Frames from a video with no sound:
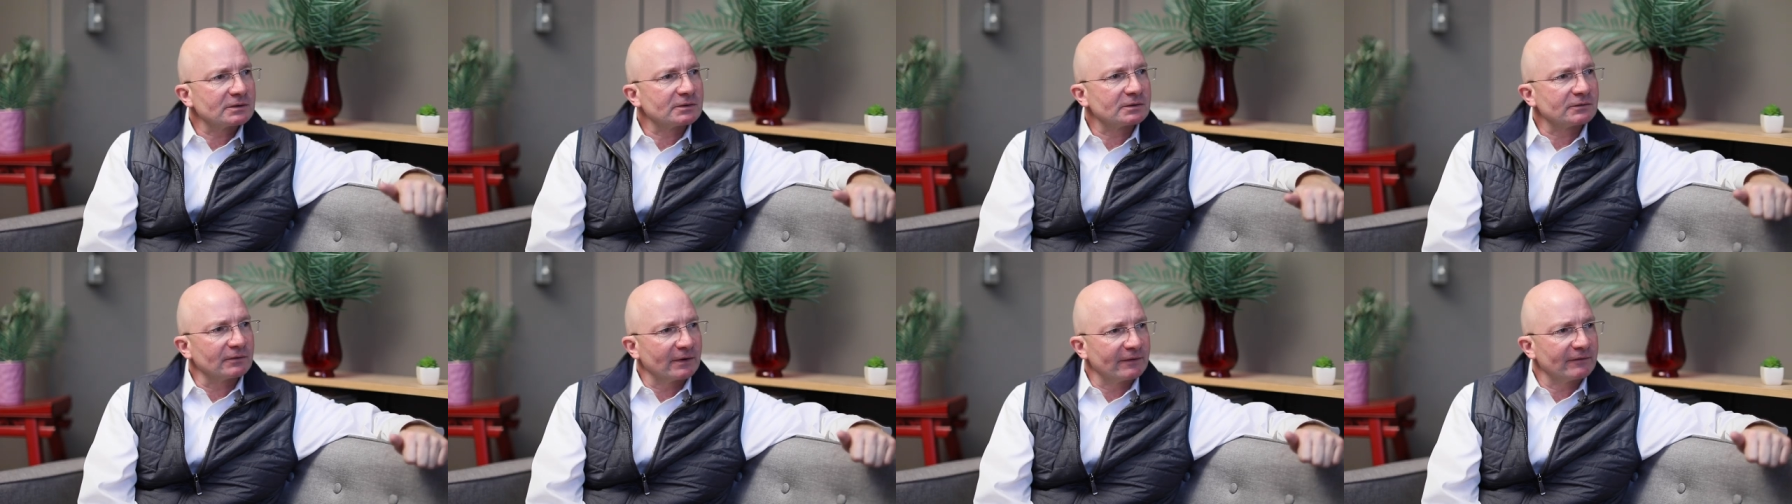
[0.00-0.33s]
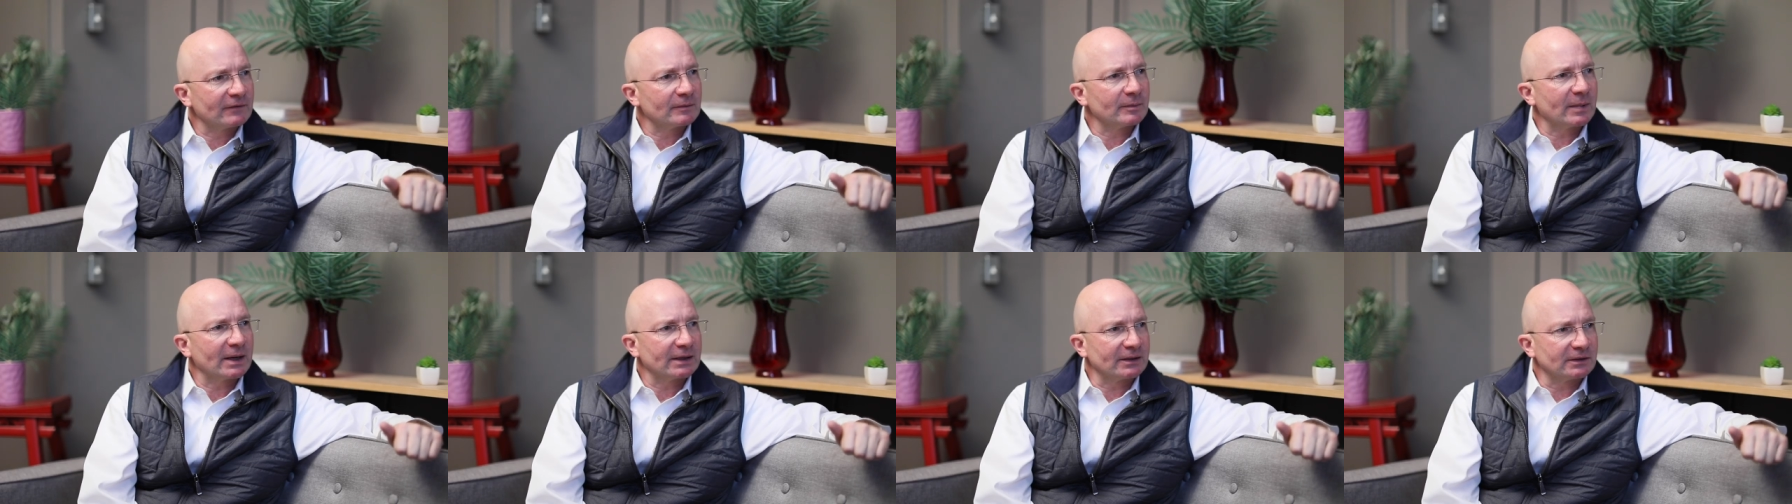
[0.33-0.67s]
is
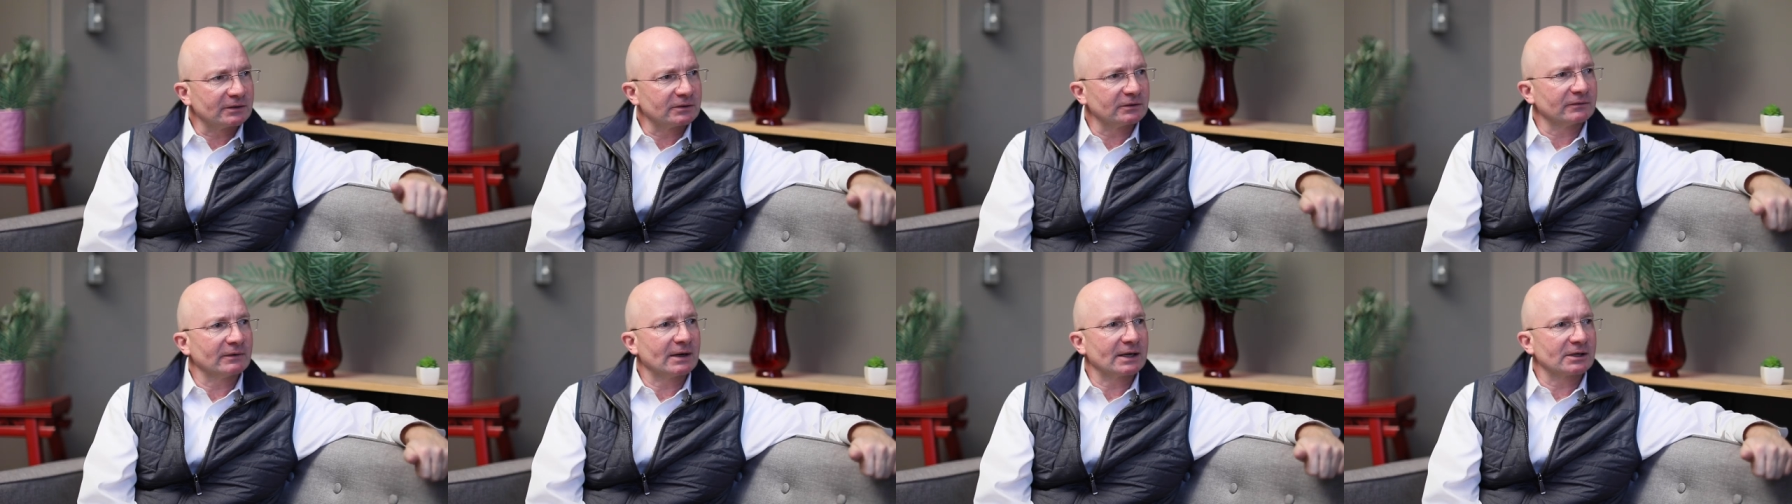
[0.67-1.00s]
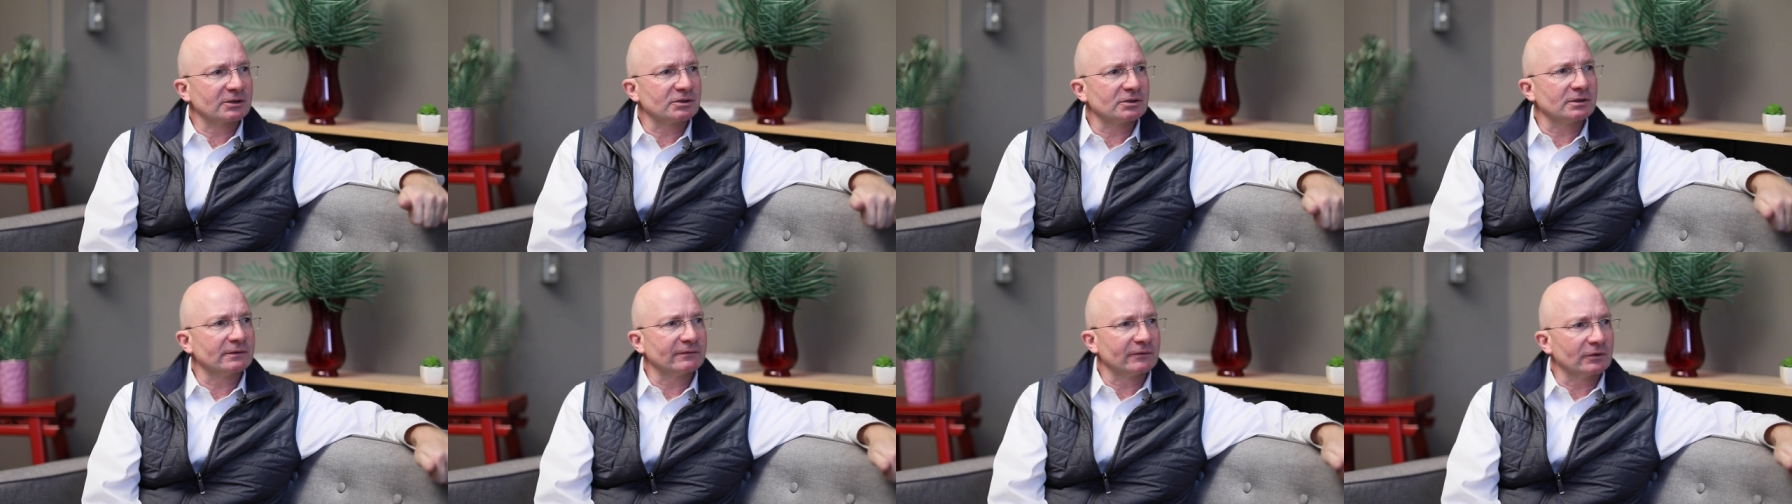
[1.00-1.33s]
driven by the
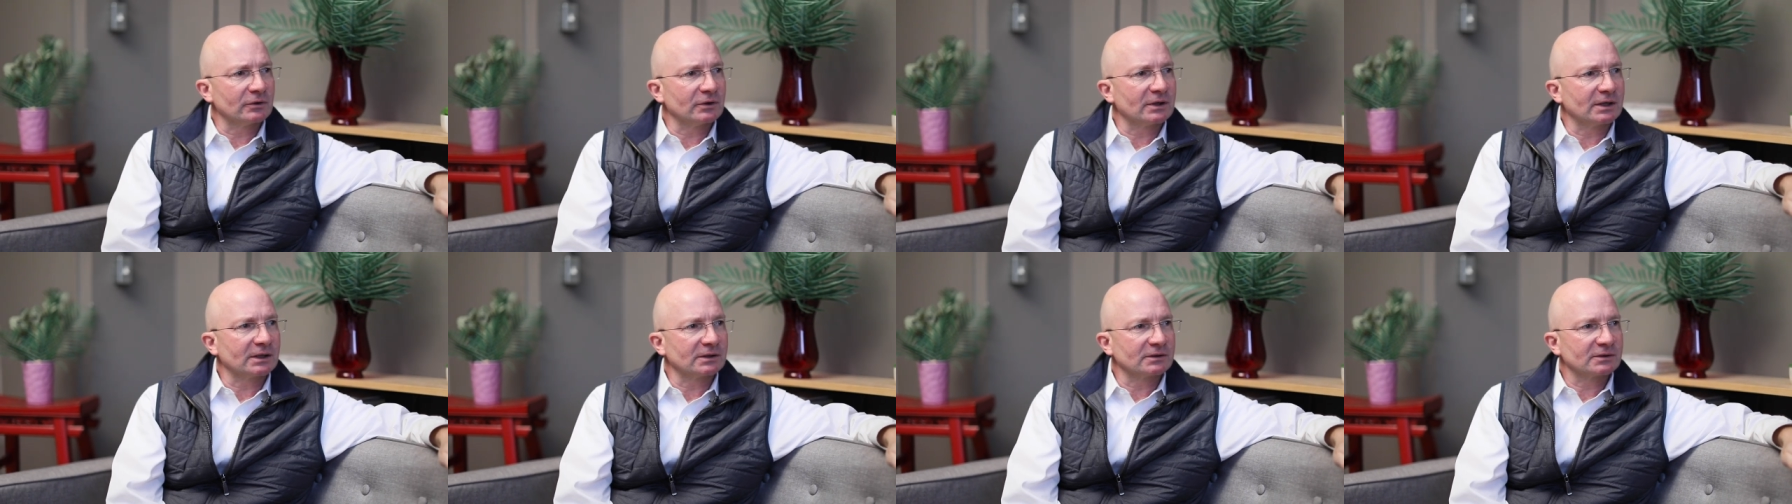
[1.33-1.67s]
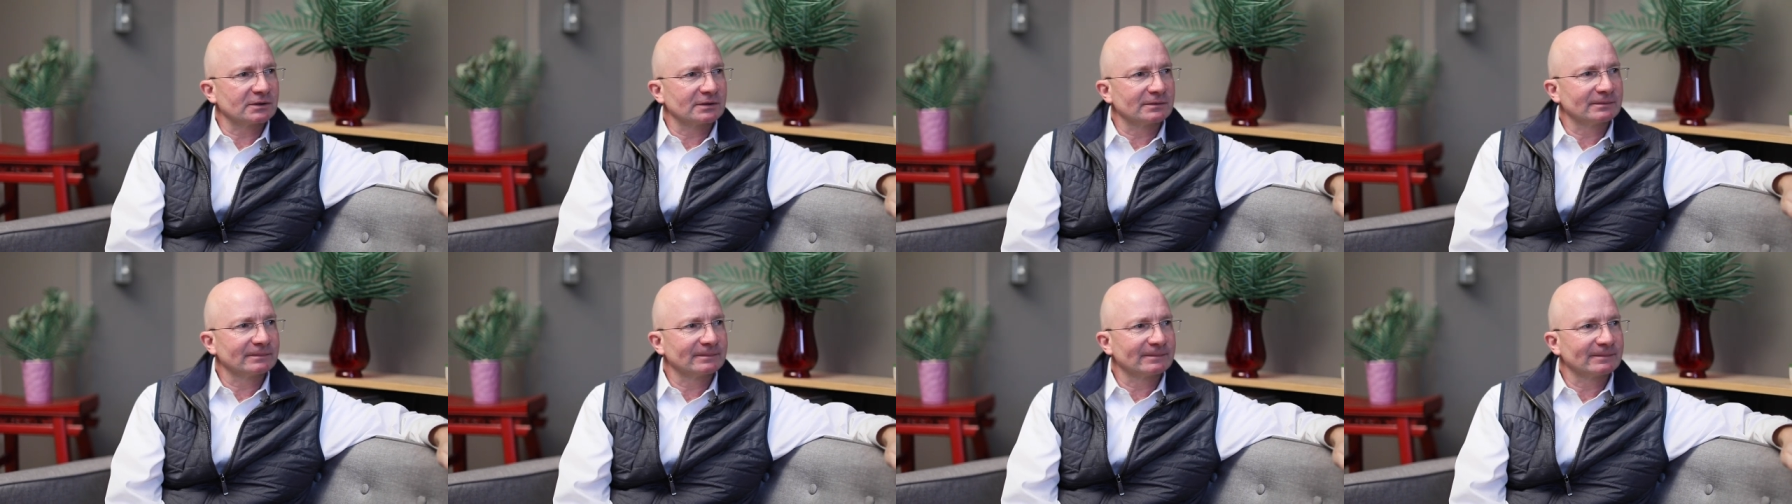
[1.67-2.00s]
direction of
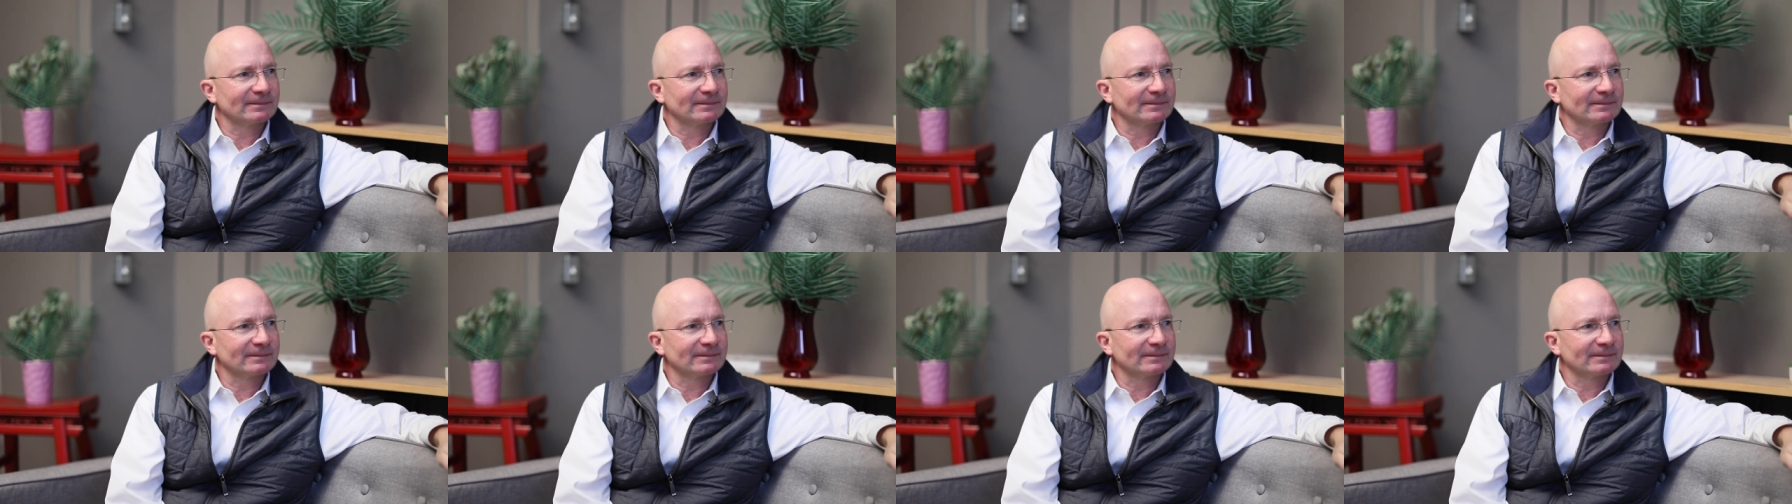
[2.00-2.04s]
earnings.